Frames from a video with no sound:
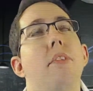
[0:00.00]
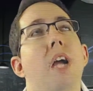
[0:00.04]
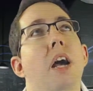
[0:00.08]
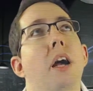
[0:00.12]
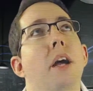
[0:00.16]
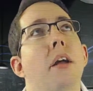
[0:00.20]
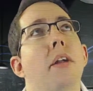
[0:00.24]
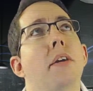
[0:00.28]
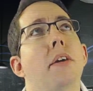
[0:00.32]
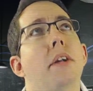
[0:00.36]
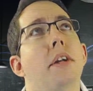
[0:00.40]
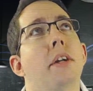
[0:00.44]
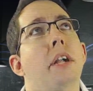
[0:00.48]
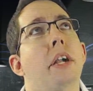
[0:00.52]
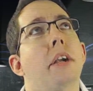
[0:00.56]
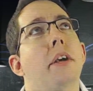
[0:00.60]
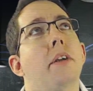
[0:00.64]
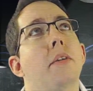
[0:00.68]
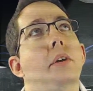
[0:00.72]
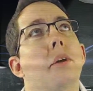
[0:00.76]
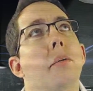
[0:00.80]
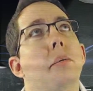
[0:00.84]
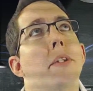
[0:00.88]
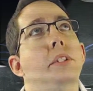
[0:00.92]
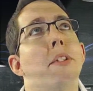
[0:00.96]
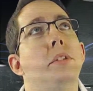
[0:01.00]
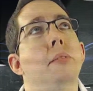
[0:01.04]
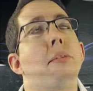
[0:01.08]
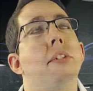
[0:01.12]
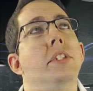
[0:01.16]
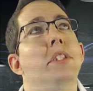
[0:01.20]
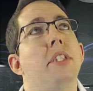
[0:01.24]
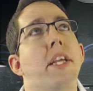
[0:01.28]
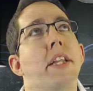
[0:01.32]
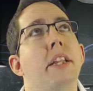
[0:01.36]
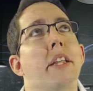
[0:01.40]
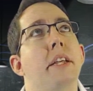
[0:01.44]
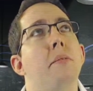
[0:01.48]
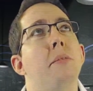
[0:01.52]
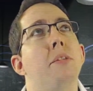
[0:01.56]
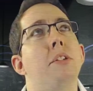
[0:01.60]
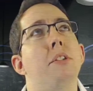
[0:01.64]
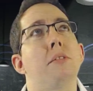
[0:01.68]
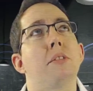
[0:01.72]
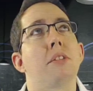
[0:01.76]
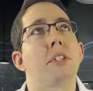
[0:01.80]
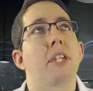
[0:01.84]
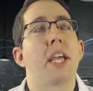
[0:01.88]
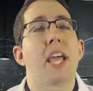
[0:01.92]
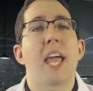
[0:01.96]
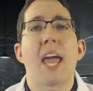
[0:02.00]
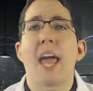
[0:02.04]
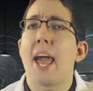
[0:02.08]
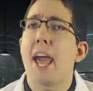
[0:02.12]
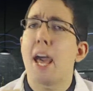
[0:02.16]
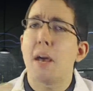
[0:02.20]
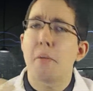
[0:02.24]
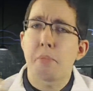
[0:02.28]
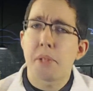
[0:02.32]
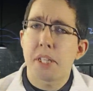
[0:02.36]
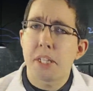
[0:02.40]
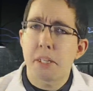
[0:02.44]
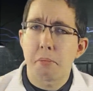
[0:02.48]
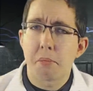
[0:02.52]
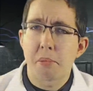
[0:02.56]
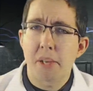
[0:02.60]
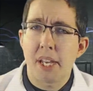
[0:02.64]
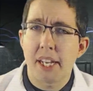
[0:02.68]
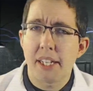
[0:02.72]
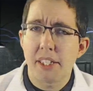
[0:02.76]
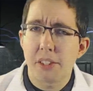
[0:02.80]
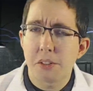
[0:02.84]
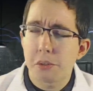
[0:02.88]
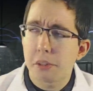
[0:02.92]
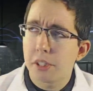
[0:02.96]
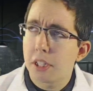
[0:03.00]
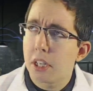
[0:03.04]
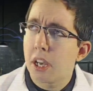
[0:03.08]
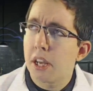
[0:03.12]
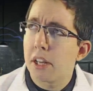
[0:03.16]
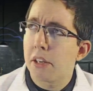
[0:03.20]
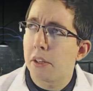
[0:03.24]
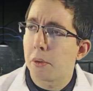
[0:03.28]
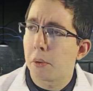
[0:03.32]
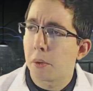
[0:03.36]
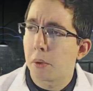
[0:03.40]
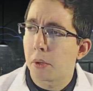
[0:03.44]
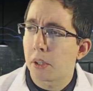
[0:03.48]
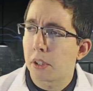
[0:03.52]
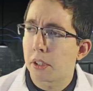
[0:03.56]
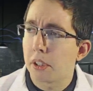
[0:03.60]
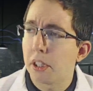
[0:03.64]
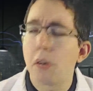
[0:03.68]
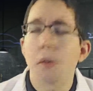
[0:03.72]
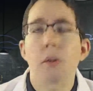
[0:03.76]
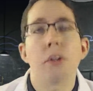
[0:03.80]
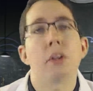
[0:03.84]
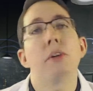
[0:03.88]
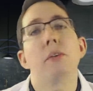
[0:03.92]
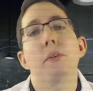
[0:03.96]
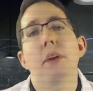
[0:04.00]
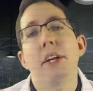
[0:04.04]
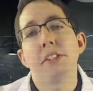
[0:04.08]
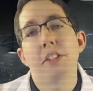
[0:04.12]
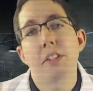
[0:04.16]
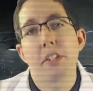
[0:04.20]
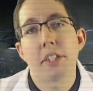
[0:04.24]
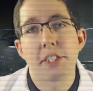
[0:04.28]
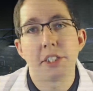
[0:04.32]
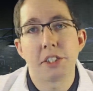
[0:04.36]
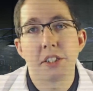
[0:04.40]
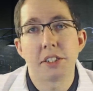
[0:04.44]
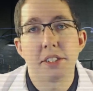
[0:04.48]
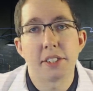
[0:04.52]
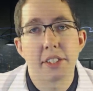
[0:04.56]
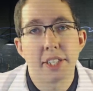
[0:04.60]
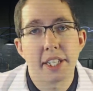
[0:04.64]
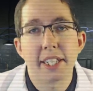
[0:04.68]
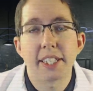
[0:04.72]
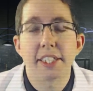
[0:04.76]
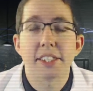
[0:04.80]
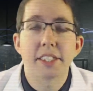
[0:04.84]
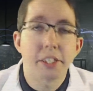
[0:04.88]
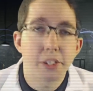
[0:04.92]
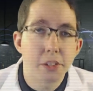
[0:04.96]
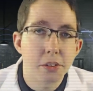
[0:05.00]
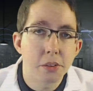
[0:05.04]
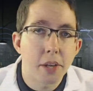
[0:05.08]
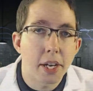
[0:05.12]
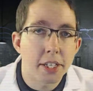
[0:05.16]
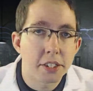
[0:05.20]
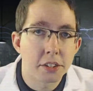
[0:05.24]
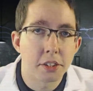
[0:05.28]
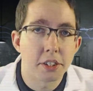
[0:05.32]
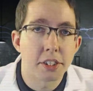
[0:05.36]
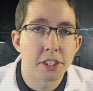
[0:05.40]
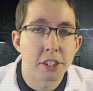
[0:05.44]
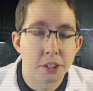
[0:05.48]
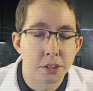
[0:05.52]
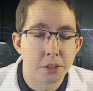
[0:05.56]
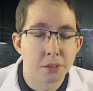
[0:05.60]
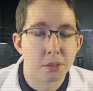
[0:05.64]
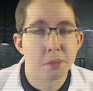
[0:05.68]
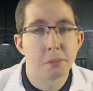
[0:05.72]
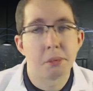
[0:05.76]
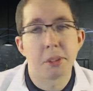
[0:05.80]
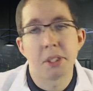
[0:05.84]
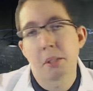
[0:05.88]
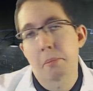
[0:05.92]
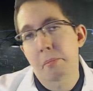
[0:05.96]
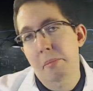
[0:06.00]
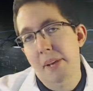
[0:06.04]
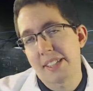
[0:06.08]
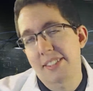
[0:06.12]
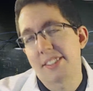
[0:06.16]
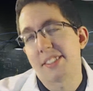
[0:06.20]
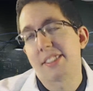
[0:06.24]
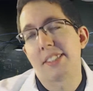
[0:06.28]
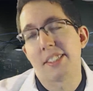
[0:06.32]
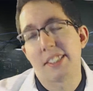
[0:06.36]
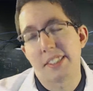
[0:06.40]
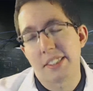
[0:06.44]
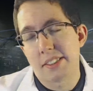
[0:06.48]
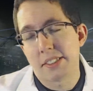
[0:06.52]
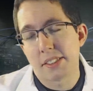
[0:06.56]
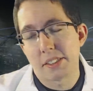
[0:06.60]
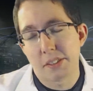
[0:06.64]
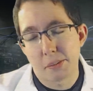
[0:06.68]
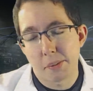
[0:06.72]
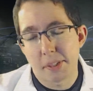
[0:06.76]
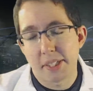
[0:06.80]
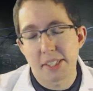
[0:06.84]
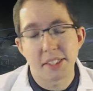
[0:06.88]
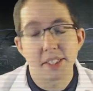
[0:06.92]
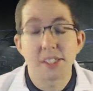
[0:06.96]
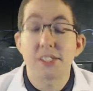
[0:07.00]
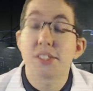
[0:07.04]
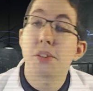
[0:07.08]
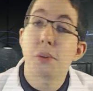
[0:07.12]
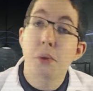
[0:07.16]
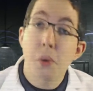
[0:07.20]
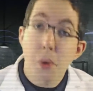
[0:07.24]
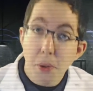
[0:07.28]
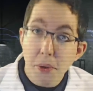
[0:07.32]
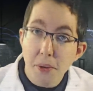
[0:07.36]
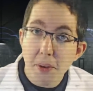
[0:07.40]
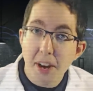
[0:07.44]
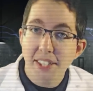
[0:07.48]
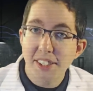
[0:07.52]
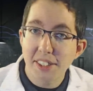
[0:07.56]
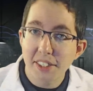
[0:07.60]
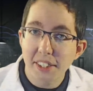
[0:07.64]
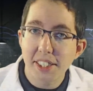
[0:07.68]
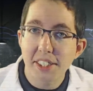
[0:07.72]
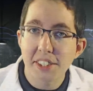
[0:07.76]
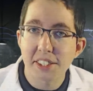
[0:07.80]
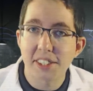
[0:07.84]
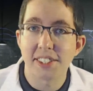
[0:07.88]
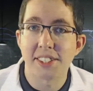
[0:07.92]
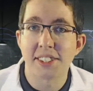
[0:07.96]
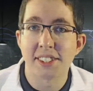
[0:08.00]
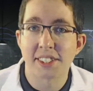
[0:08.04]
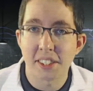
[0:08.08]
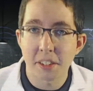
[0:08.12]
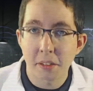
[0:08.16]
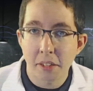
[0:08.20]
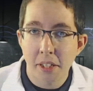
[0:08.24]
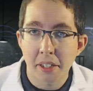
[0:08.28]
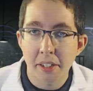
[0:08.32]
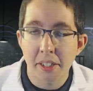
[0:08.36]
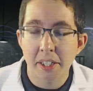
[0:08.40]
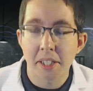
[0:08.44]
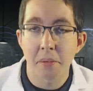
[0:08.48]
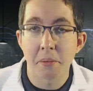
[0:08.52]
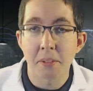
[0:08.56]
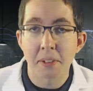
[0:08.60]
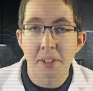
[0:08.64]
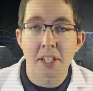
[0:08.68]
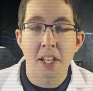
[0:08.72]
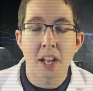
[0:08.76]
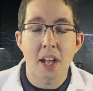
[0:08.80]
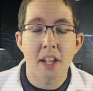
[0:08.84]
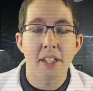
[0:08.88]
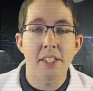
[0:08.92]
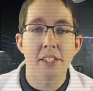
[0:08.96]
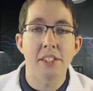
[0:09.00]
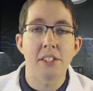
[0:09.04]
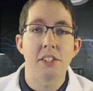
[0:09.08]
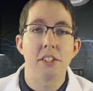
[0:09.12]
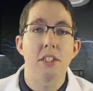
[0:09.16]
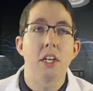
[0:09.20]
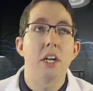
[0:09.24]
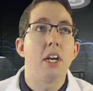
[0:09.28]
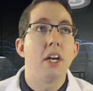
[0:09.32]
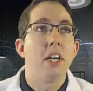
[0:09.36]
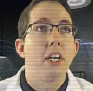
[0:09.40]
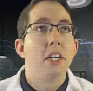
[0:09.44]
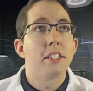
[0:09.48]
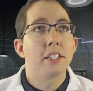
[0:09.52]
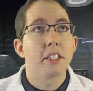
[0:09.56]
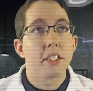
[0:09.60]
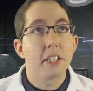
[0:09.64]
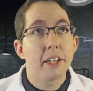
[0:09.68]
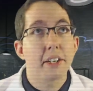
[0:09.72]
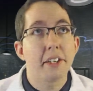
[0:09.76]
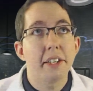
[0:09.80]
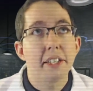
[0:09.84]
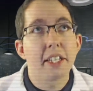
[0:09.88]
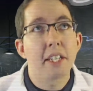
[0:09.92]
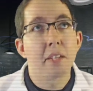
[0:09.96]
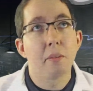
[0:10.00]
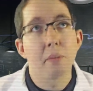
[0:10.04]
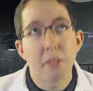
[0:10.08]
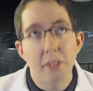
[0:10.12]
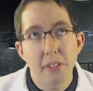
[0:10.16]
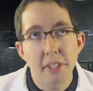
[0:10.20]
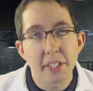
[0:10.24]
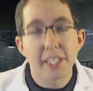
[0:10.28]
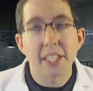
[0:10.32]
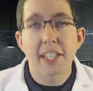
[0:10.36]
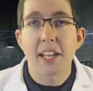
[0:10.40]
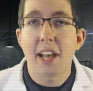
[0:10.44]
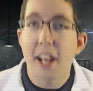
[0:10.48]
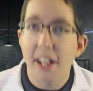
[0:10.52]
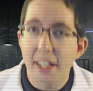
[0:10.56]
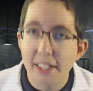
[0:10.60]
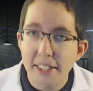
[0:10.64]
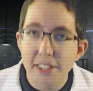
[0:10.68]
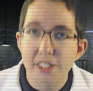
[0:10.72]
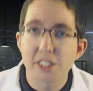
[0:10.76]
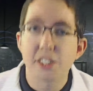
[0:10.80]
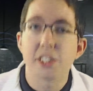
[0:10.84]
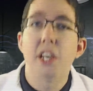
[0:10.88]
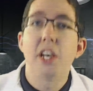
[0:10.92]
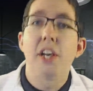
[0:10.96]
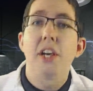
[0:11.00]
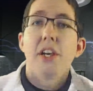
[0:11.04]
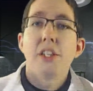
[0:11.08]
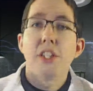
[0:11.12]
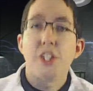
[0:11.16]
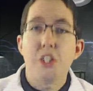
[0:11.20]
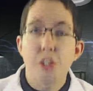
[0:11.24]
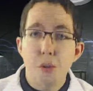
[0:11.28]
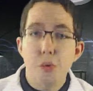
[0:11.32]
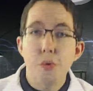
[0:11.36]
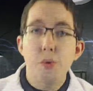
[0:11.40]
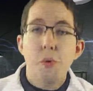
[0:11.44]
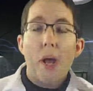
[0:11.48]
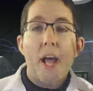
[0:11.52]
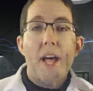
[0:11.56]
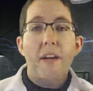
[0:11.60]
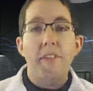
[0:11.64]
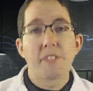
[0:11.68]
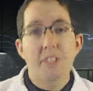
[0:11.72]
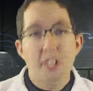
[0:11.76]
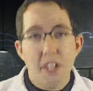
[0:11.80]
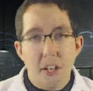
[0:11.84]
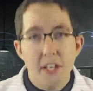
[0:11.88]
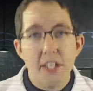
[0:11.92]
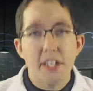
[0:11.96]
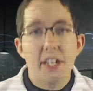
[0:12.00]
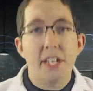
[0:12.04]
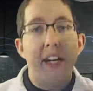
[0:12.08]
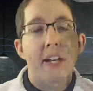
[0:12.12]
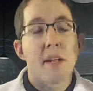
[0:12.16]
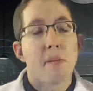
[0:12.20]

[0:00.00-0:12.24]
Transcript: don't know what you would say. Like, would you say happy Patreon or no? Congratulations. I guess congratulations would be the best and easiest way to say it. So congratulations to Tolarian Community College. Tolarian Community College, you have done